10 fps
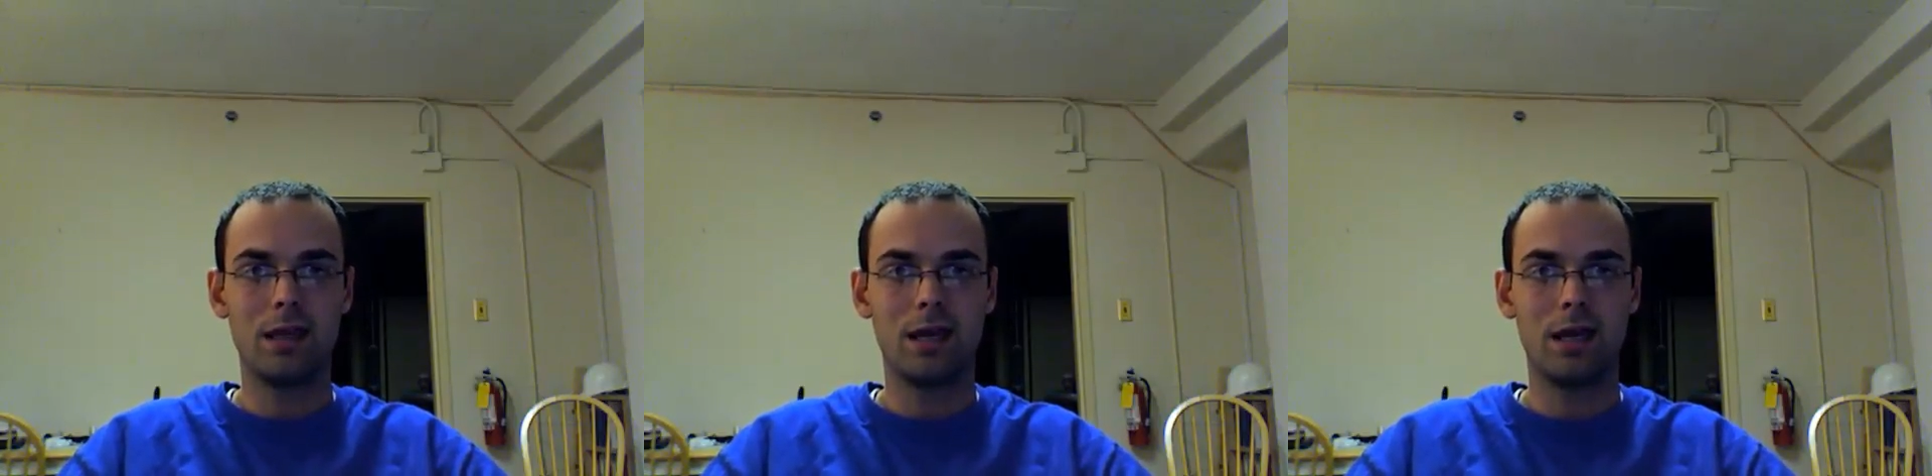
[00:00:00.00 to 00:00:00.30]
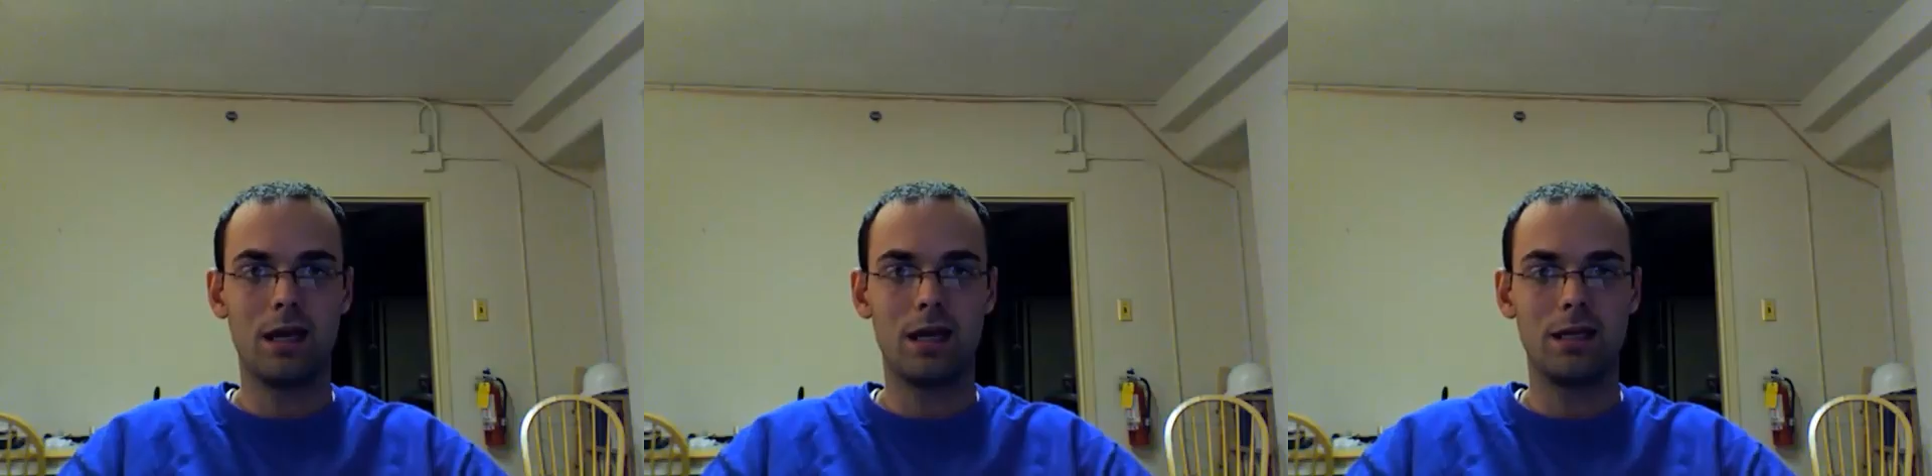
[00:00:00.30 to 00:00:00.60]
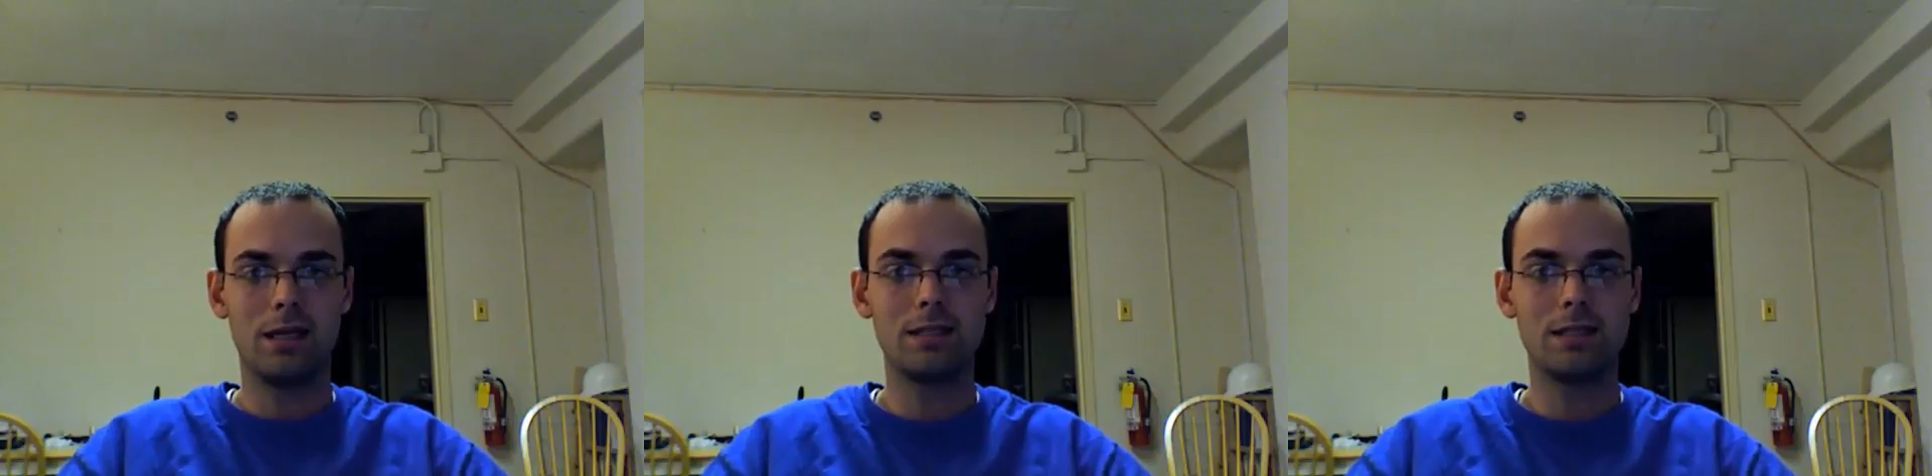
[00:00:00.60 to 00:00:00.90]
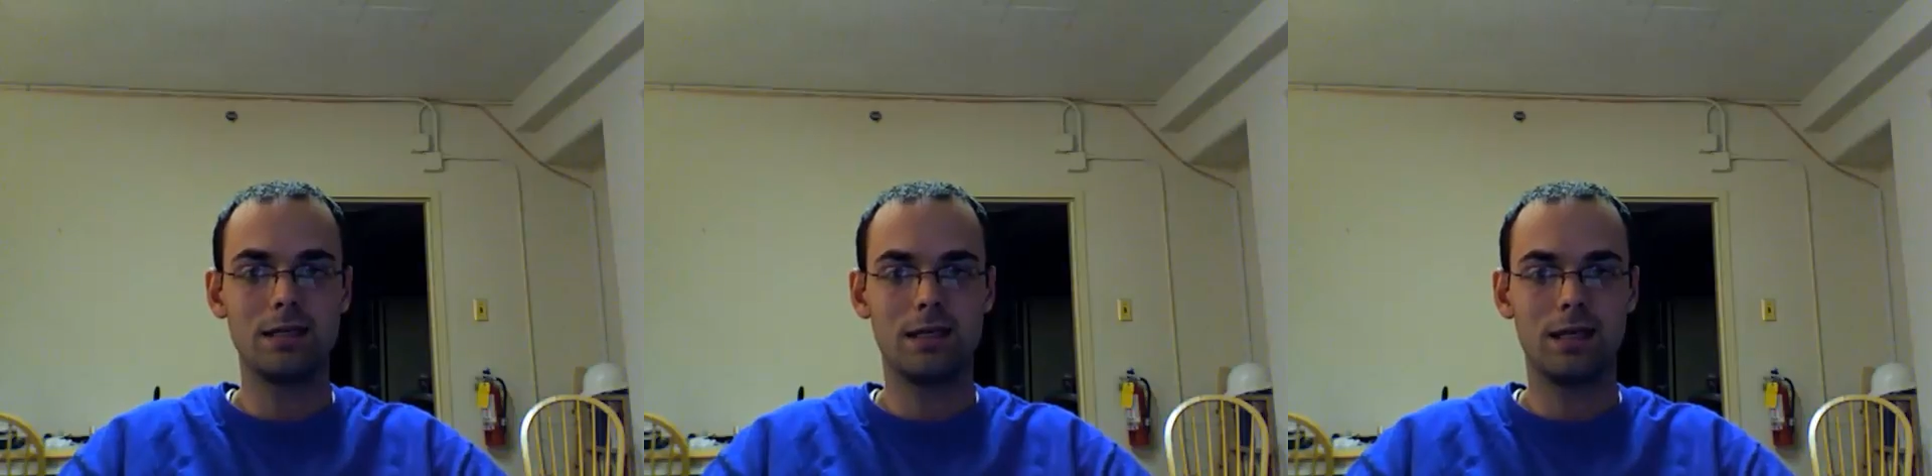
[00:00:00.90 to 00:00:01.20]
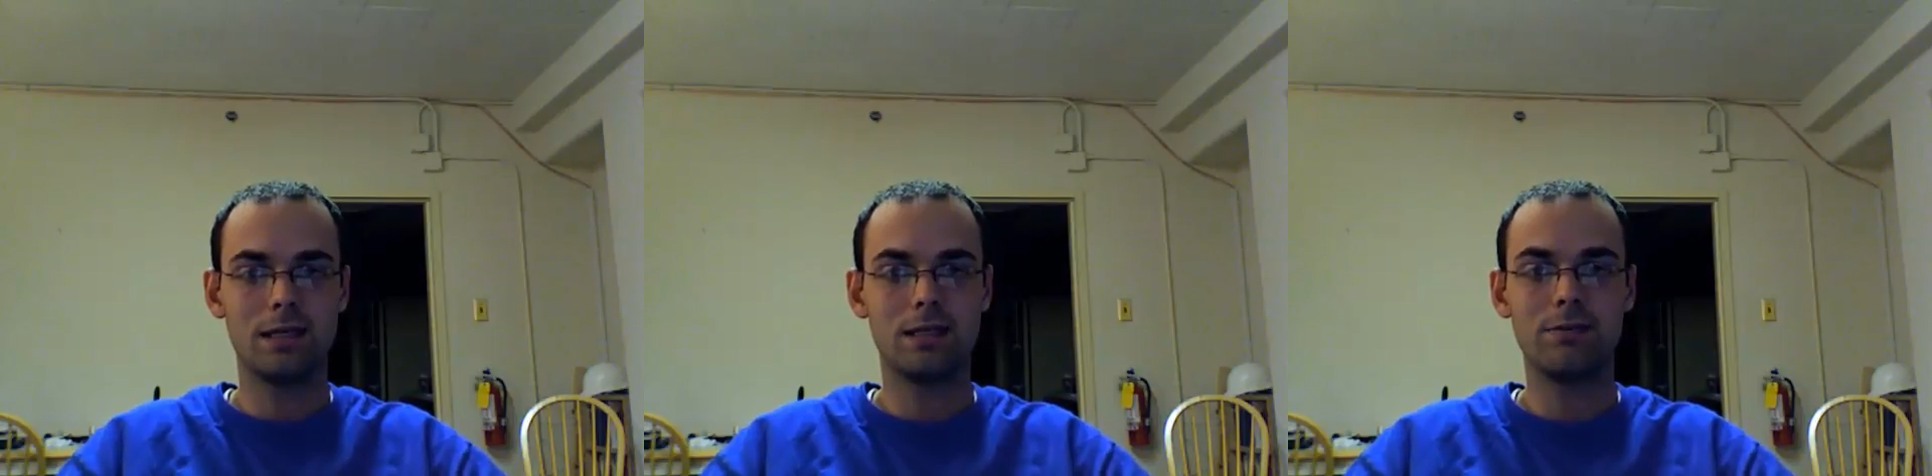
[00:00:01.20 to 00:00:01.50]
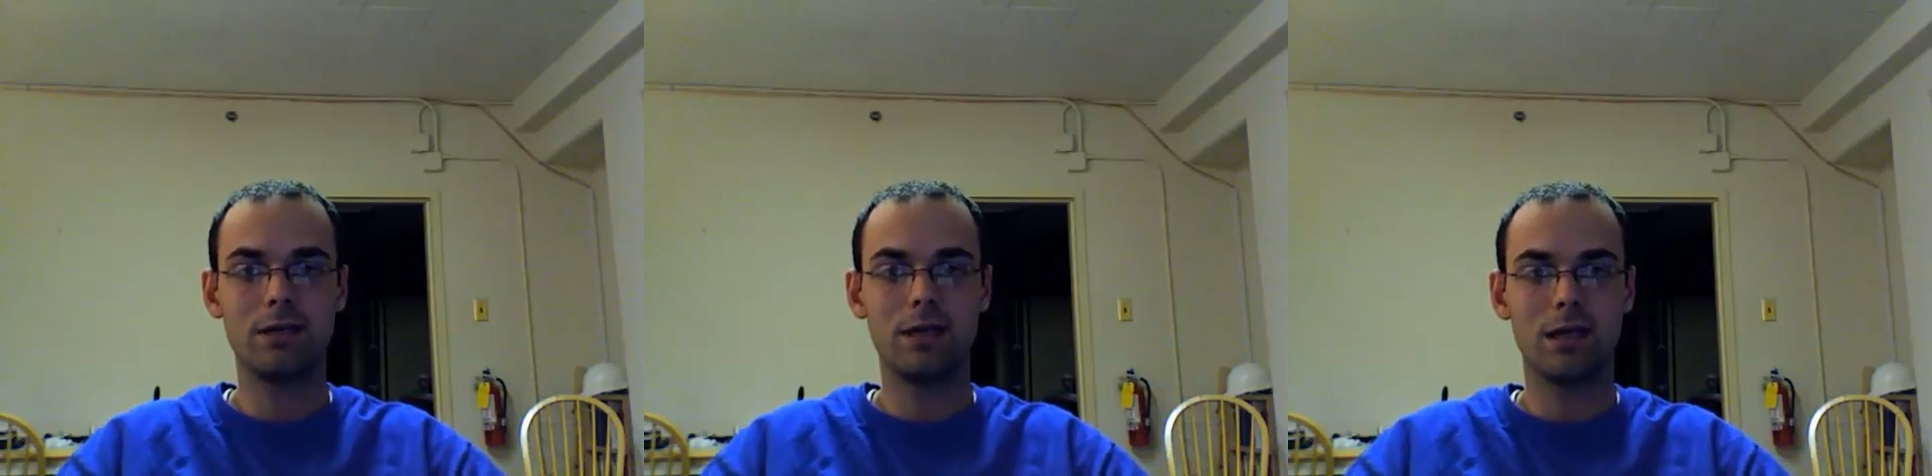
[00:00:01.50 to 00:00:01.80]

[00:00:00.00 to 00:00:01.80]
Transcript: that this isn't an activity